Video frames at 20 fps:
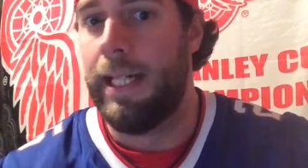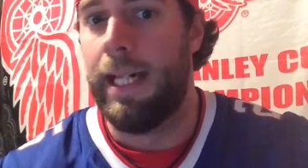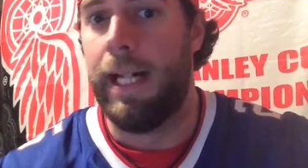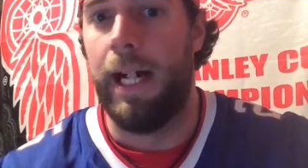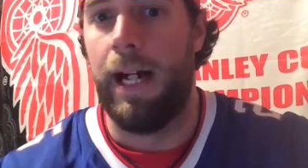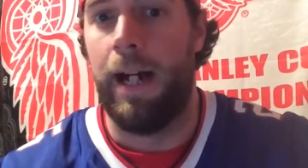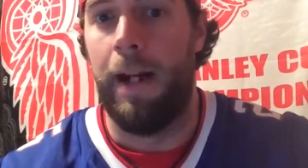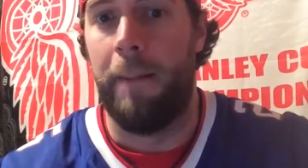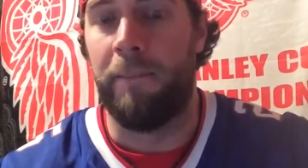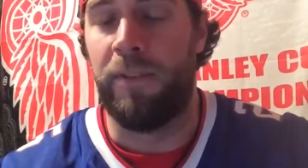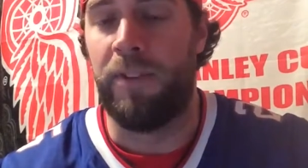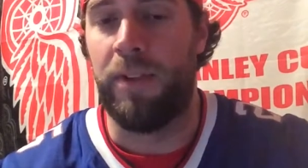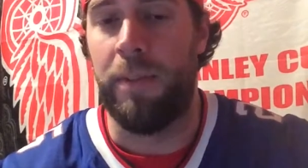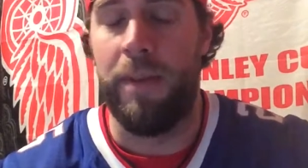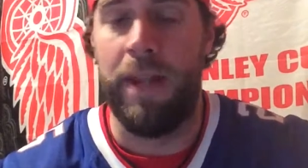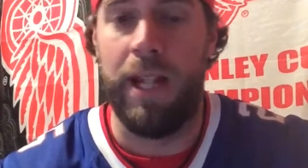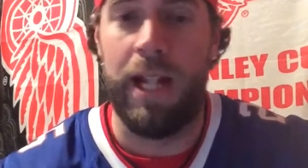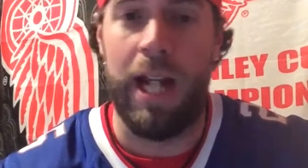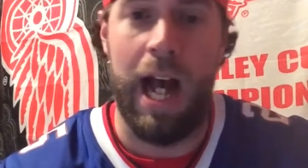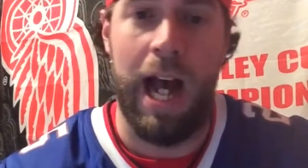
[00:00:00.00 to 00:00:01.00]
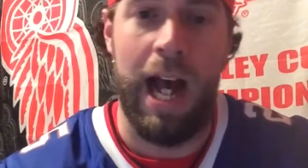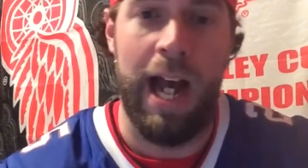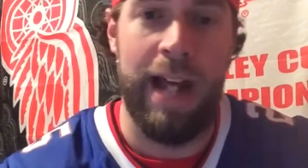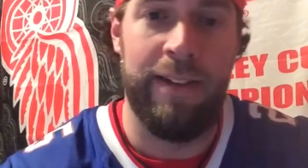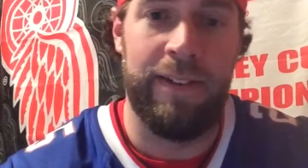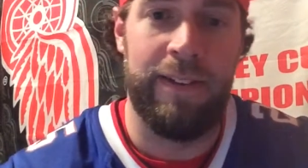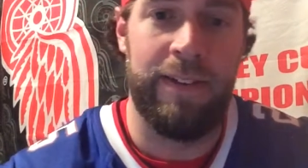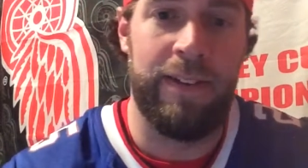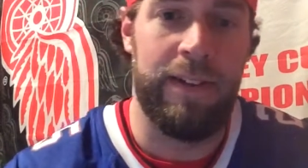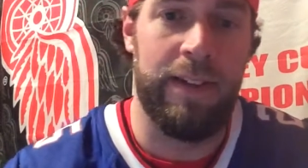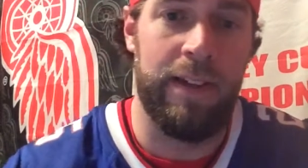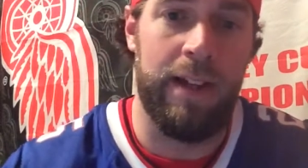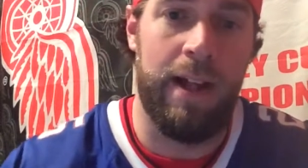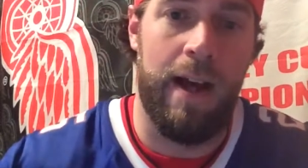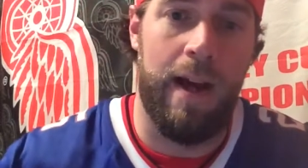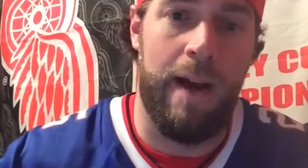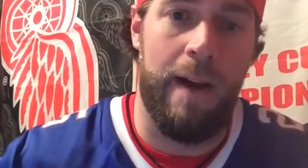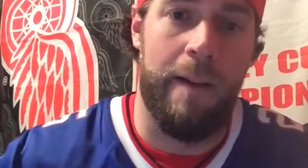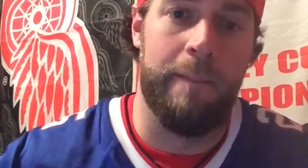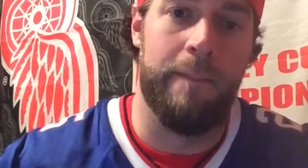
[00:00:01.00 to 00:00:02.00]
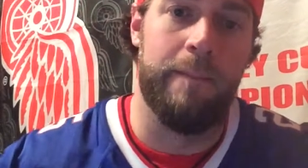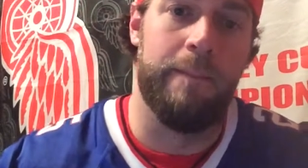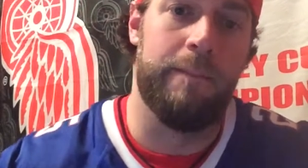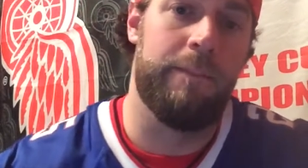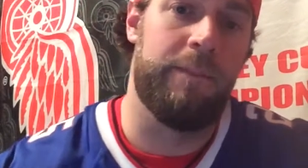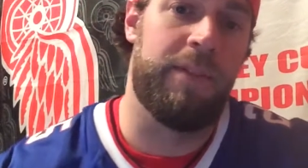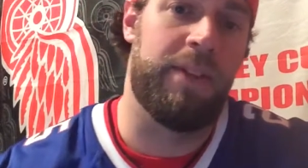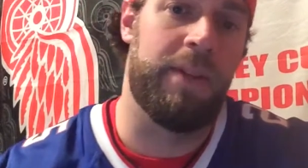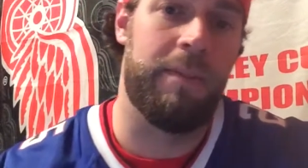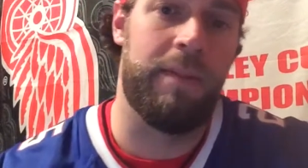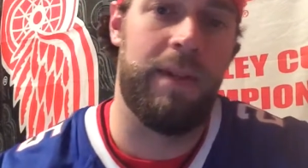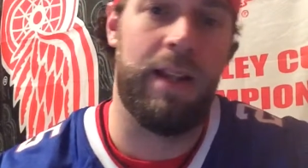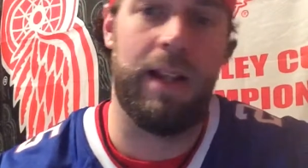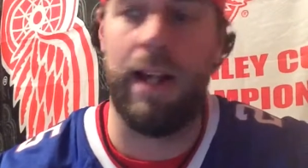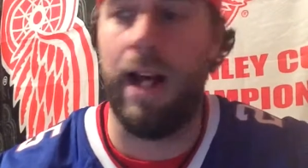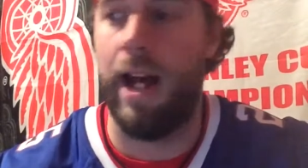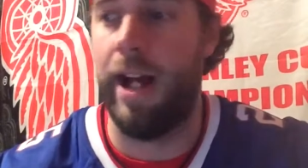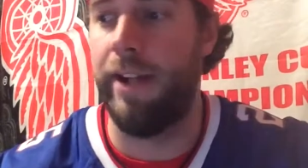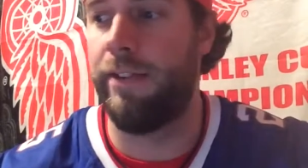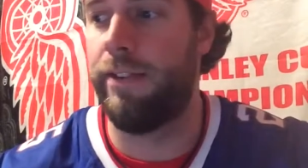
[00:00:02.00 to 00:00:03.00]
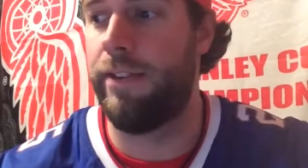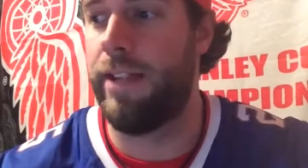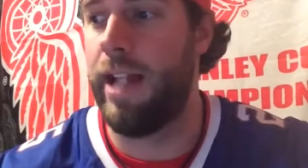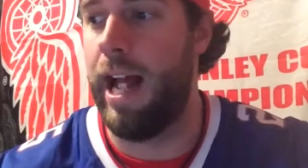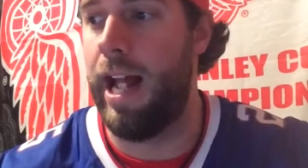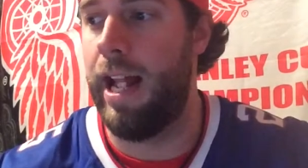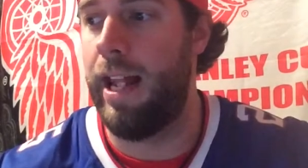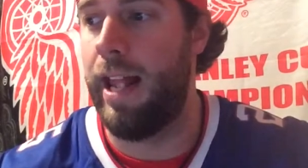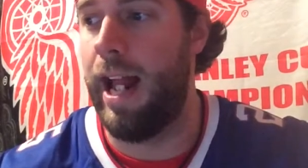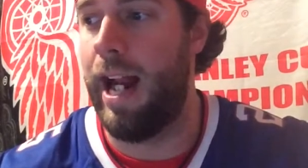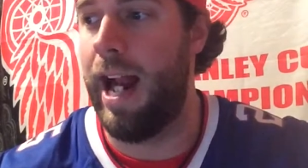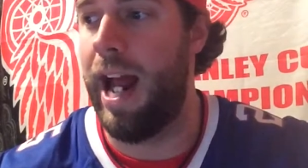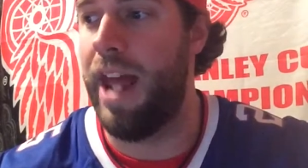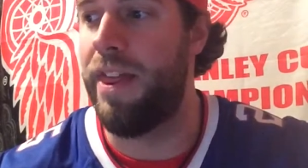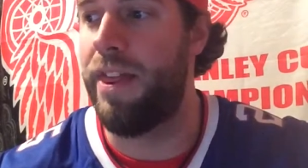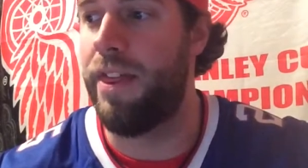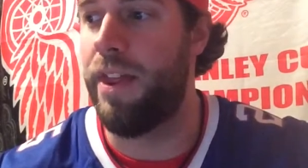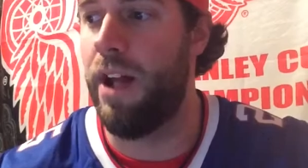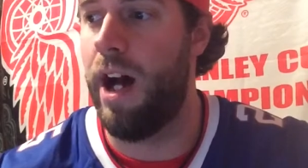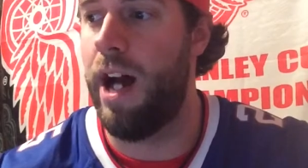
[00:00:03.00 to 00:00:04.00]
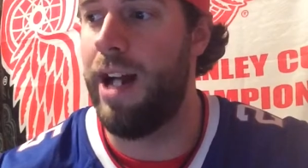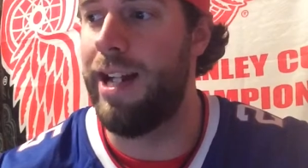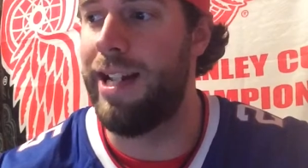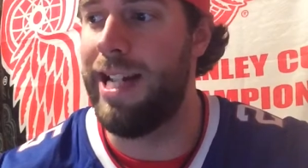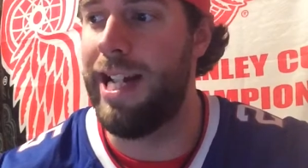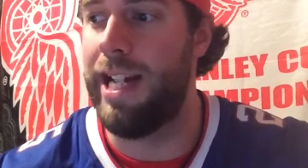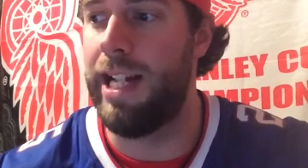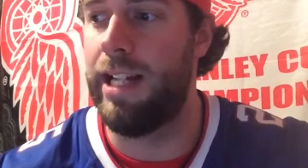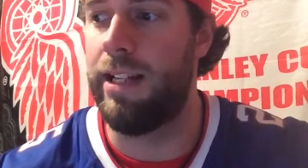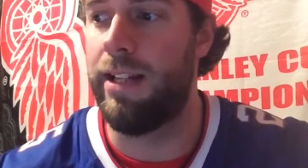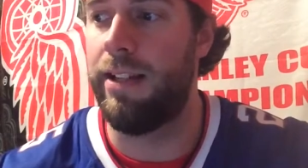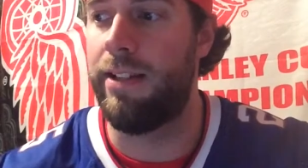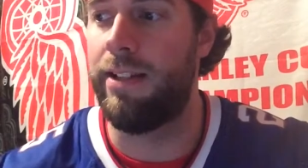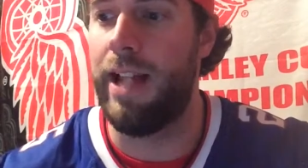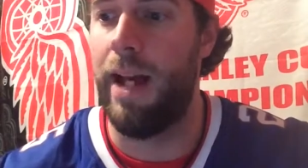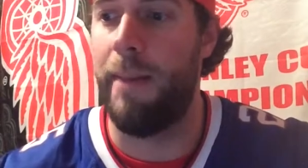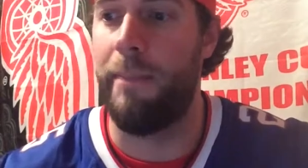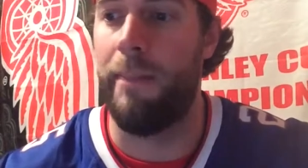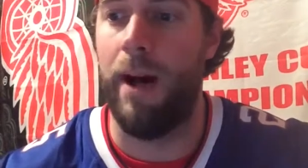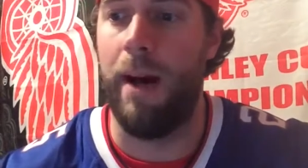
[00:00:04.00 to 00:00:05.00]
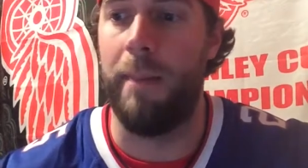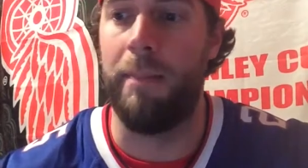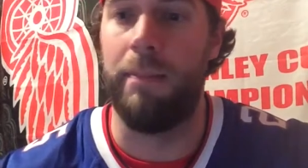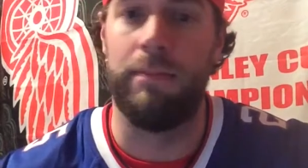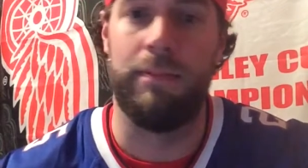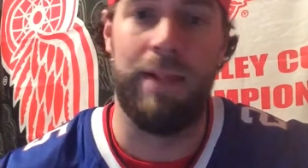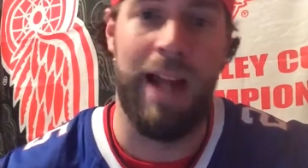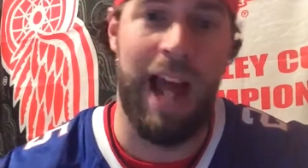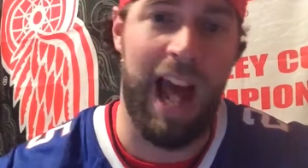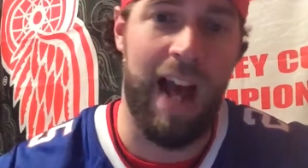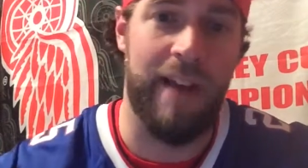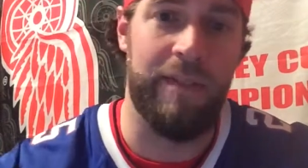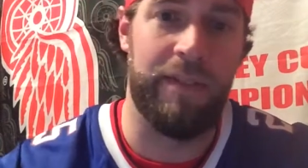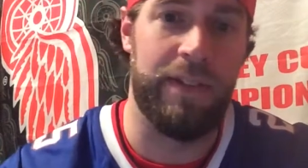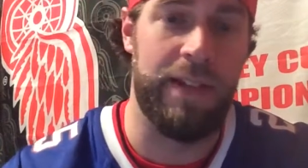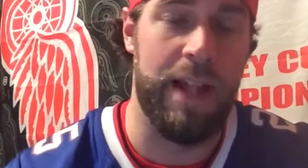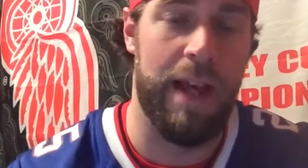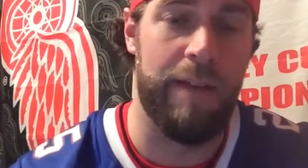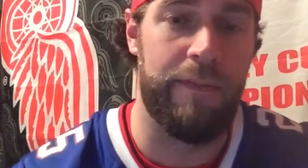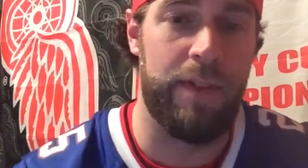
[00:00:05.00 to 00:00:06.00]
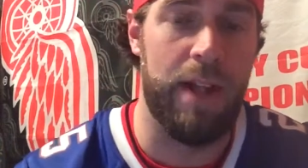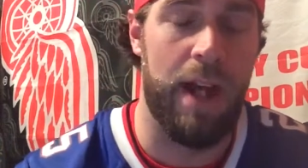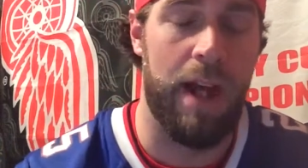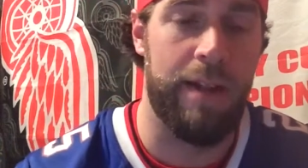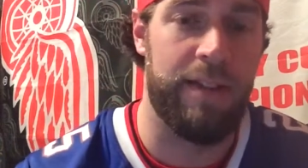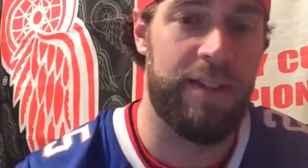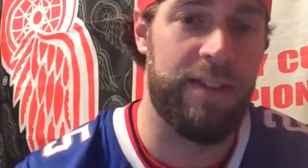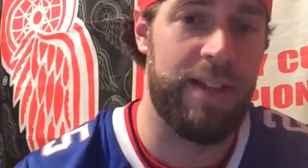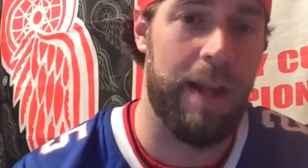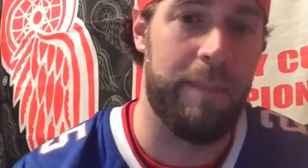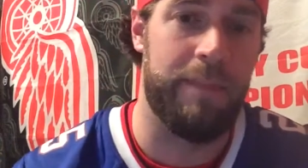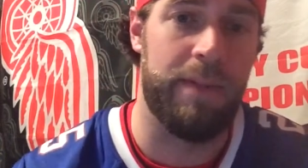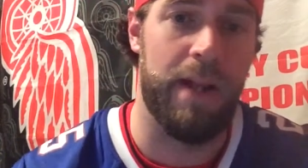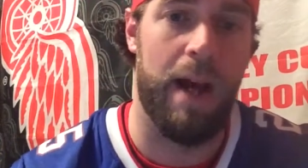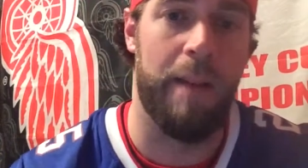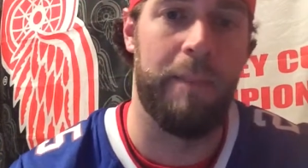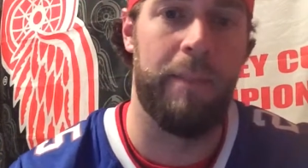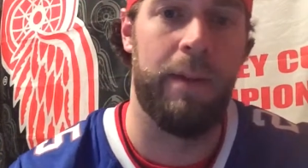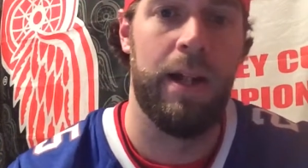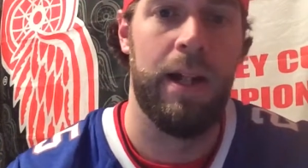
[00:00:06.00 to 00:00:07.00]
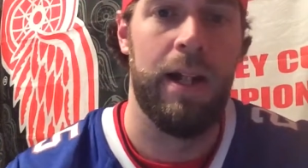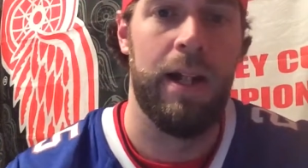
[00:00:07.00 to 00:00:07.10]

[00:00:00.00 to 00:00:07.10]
Some of the guys that I thought needed to step up have stepped up.